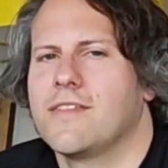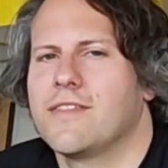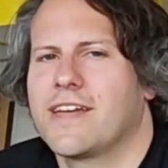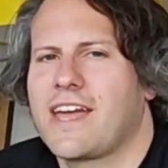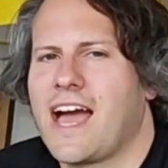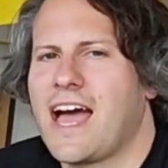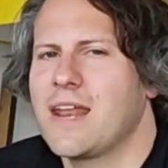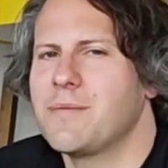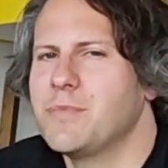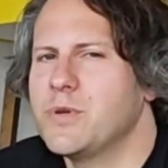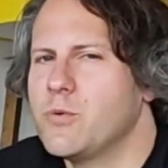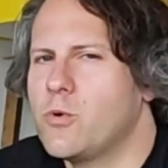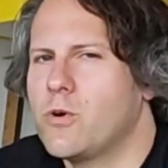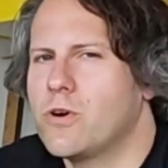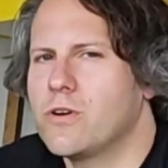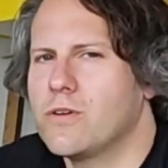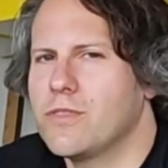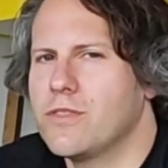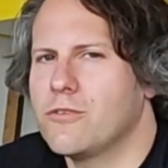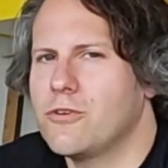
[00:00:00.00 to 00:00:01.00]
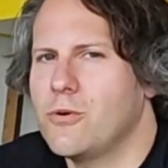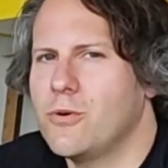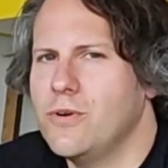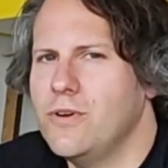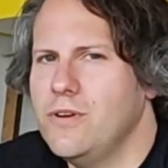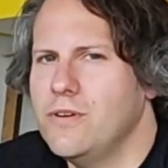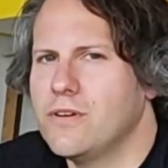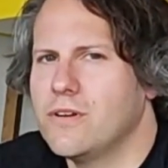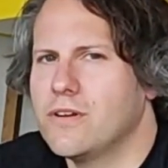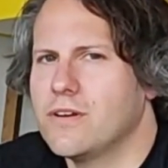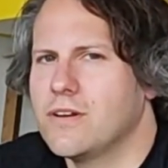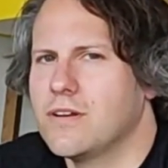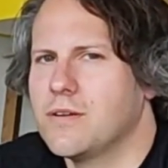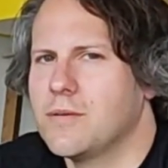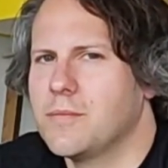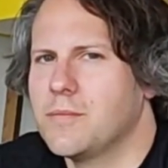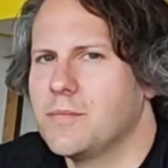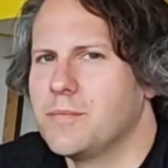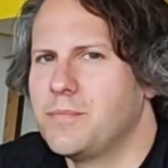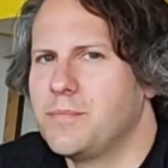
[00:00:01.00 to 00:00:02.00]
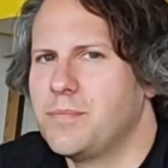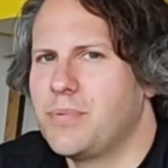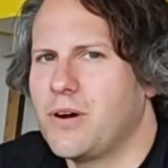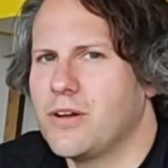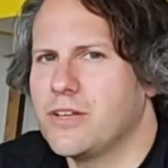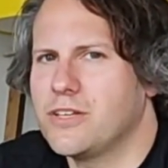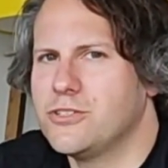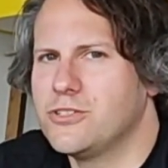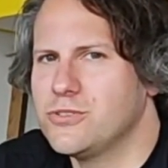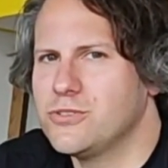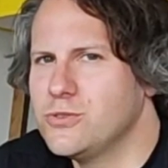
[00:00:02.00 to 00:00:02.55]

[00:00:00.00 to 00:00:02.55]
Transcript: They can be worn on their own, but you